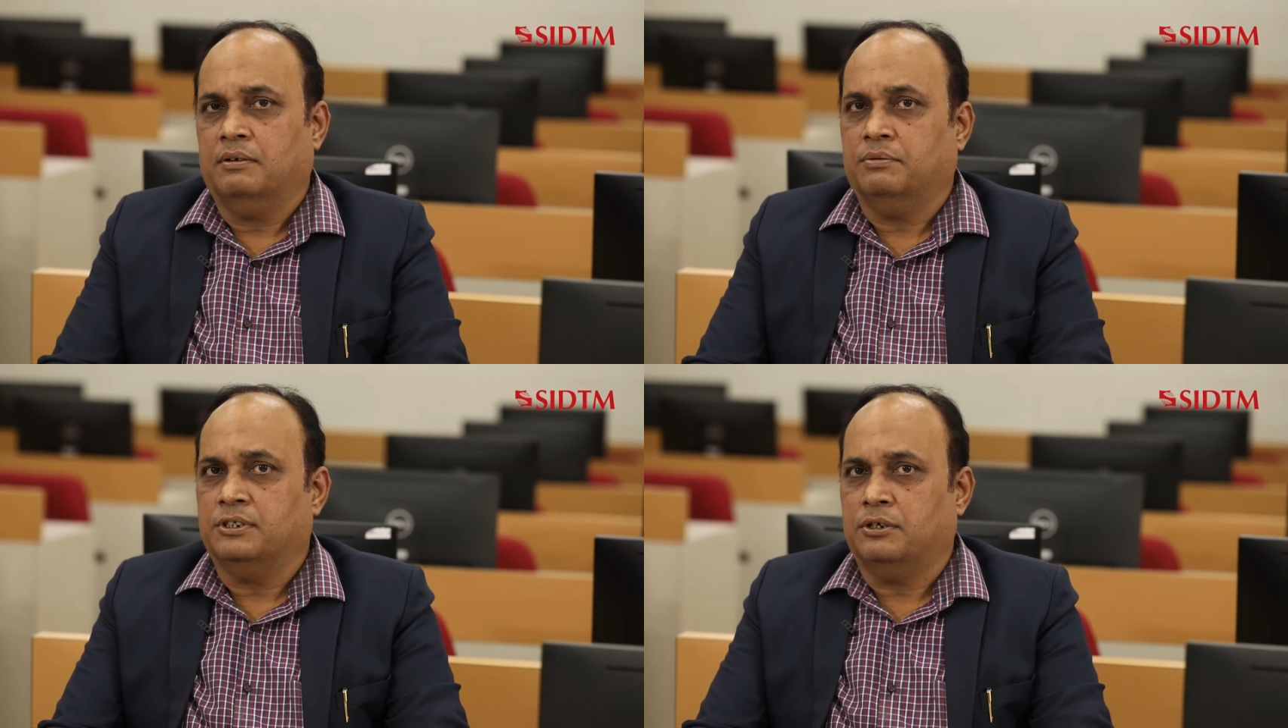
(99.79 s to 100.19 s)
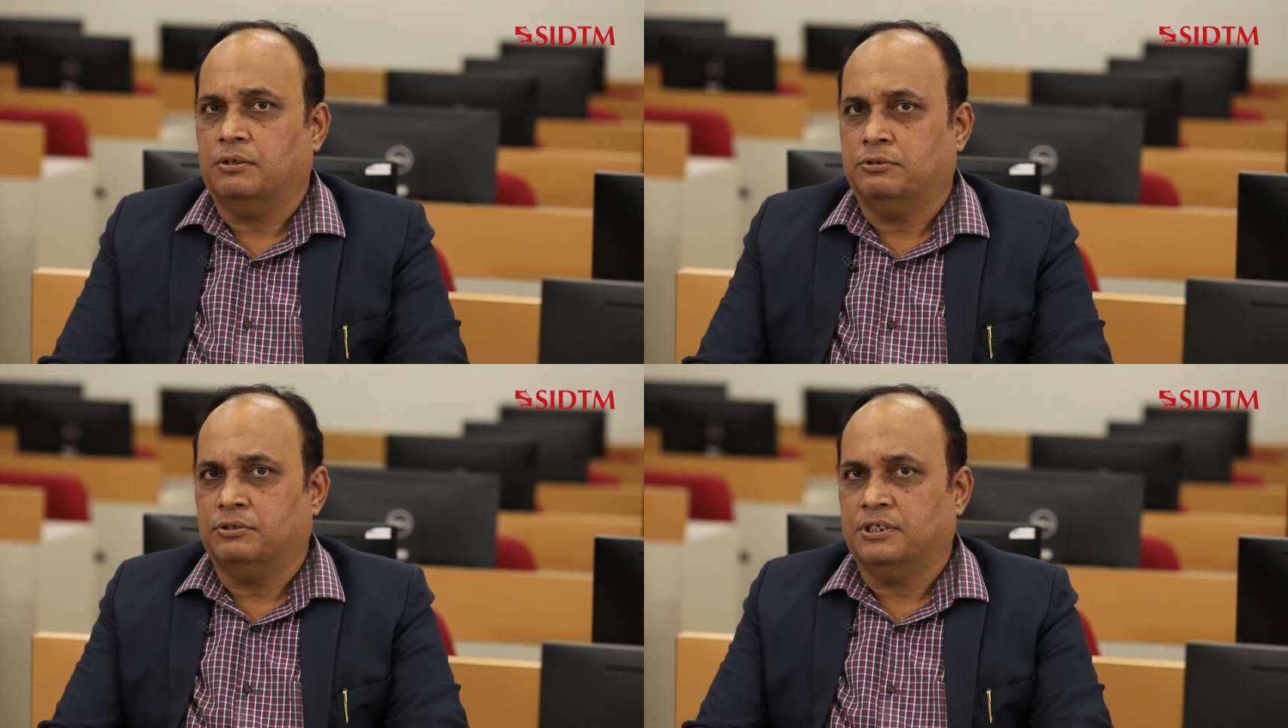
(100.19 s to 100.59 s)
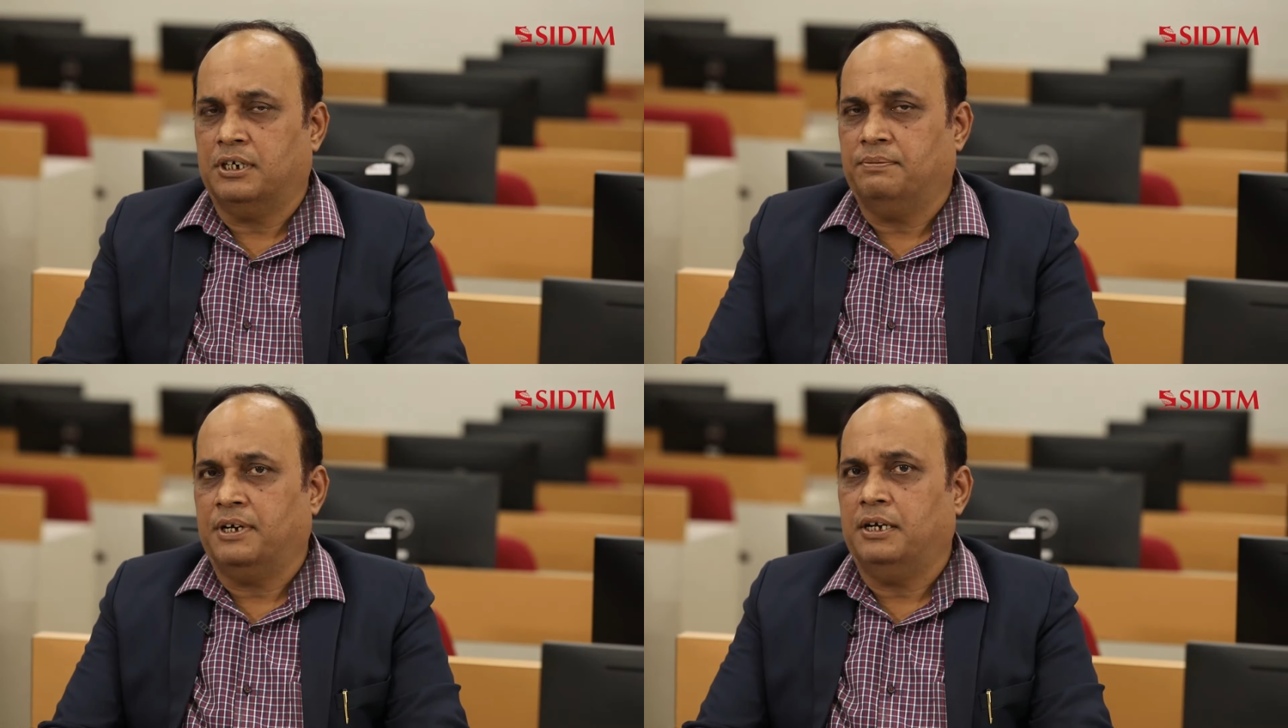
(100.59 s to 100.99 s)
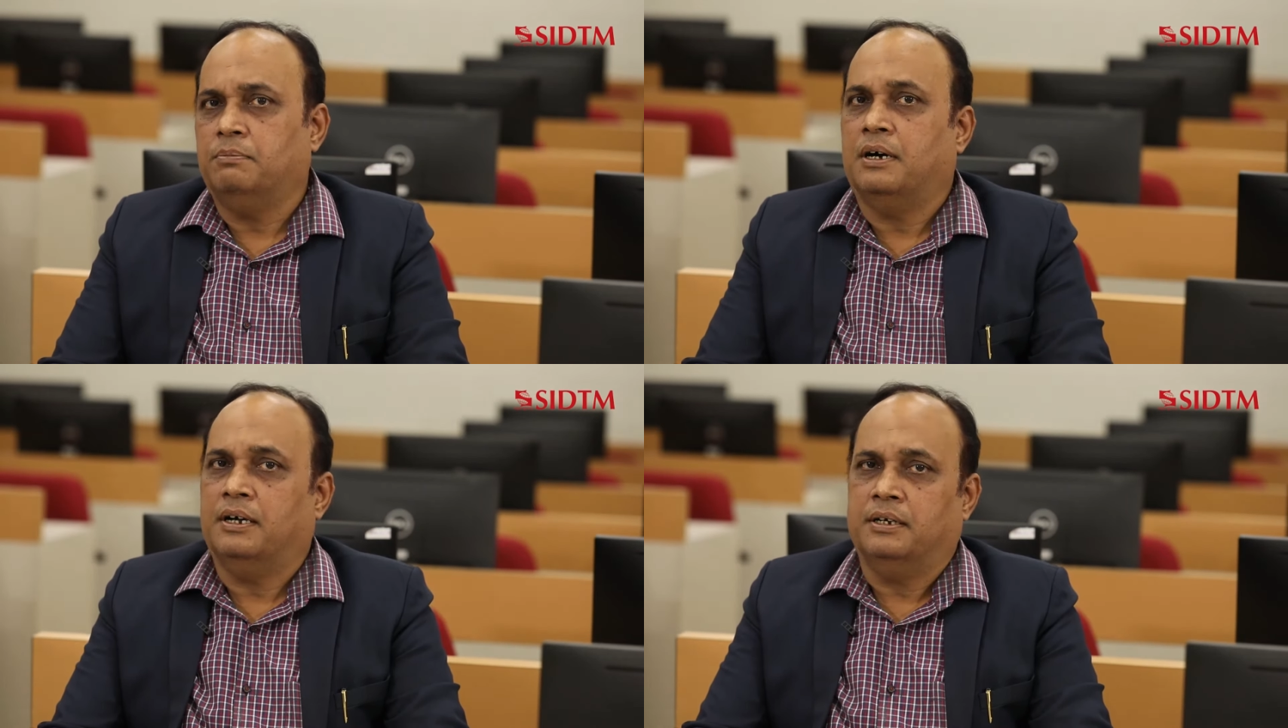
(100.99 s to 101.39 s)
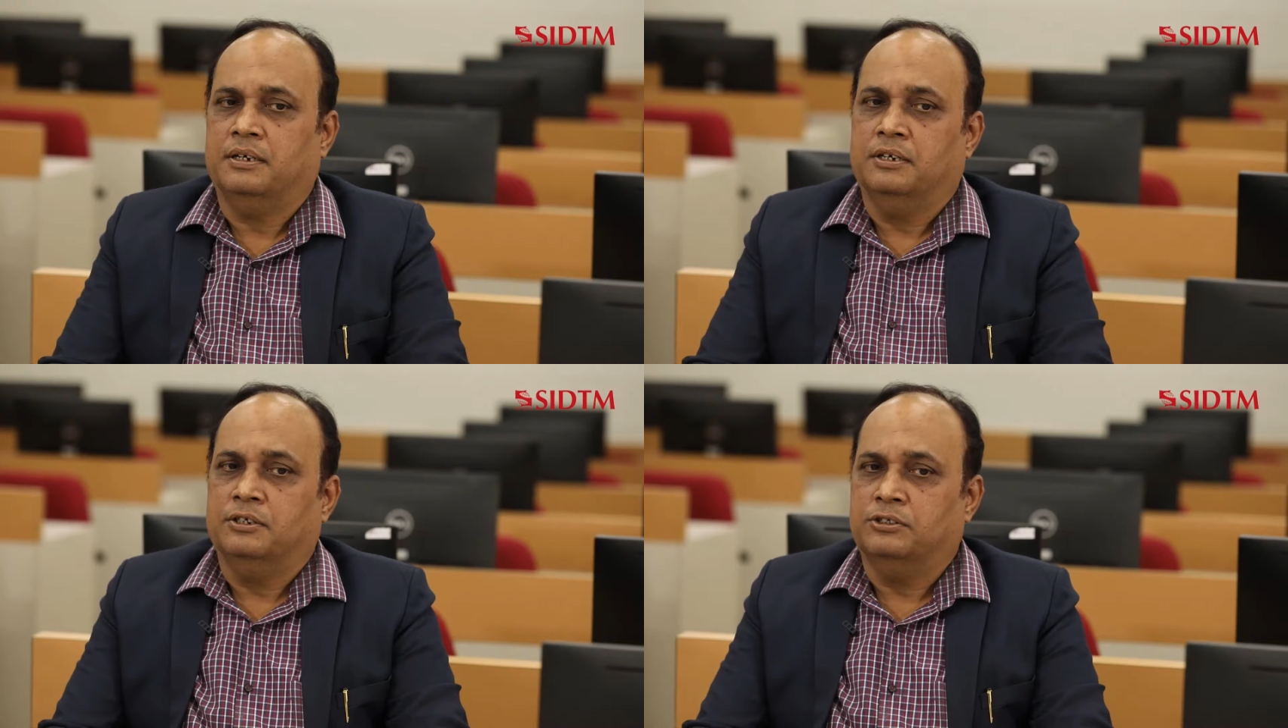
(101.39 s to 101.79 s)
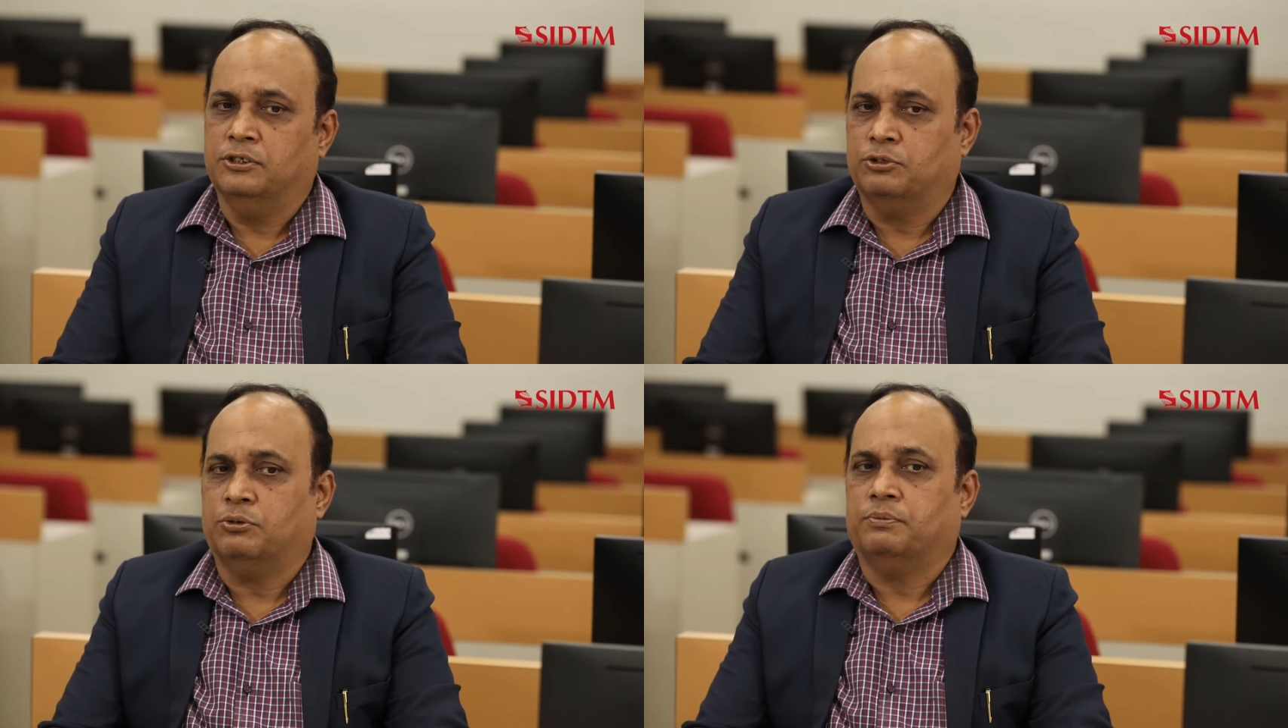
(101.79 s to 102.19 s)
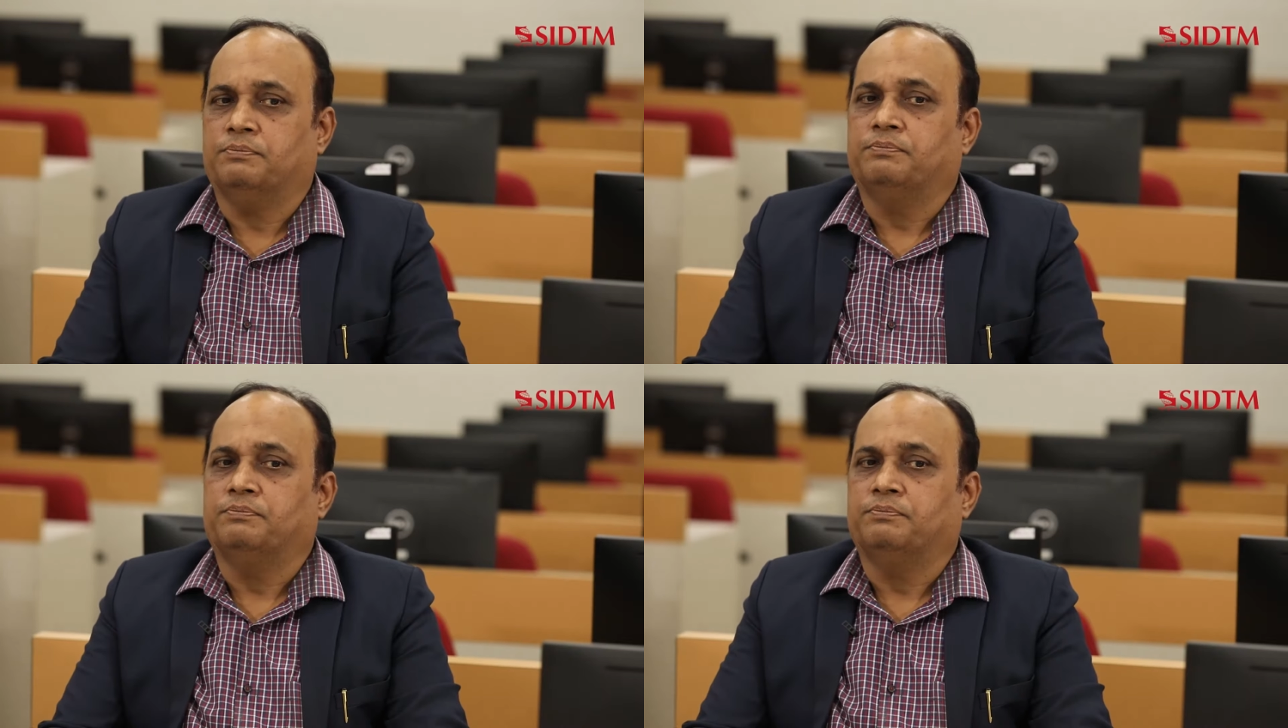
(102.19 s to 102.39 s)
which are also certified by Cisco.